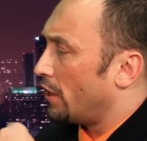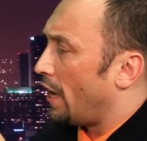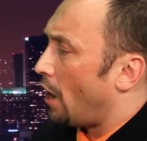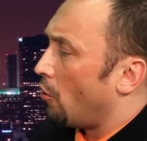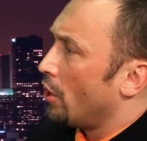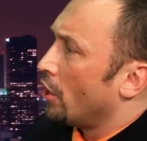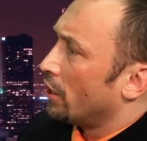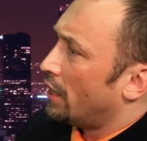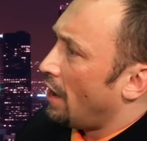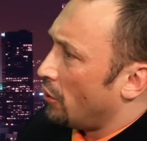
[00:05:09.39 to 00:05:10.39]
Now,
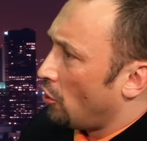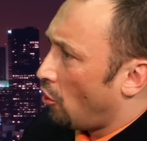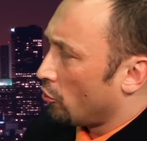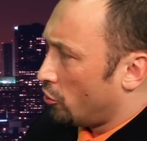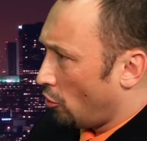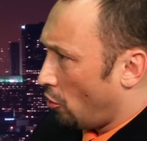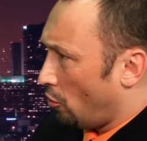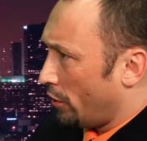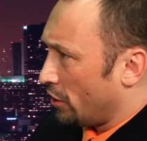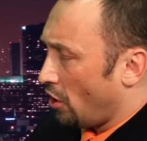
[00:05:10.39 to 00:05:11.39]
Kevin
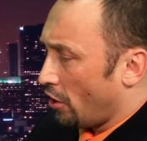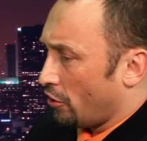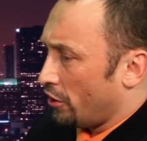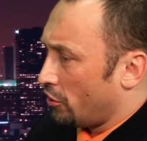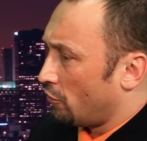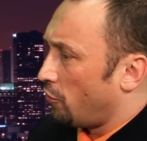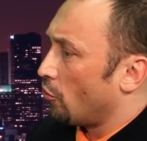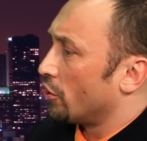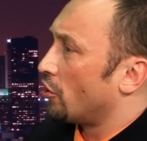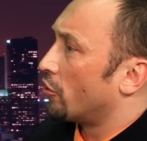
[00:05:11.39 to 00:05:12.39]
also is not going to just
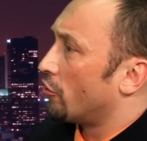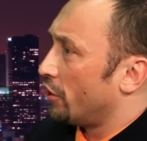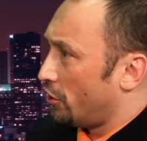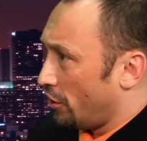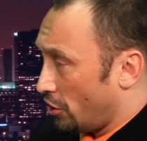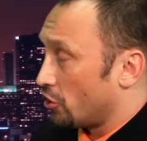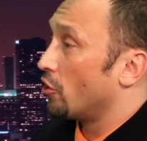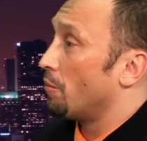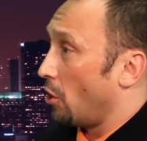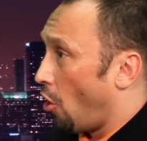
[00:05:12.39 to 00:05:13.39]
focus on Christians. It's
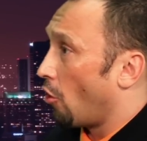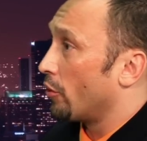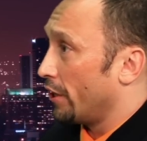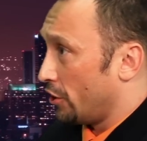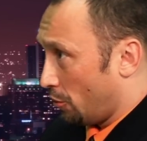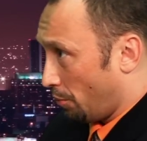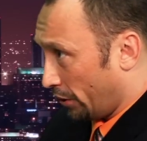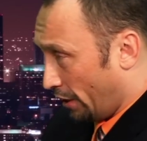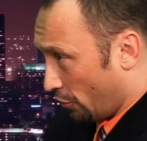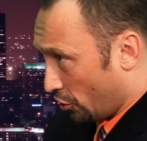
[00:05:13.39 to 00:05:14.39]
going to be all religious
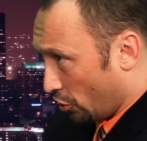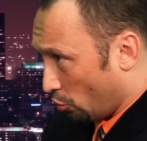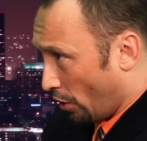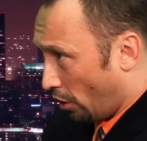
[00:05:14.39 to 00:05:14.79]
believers as well.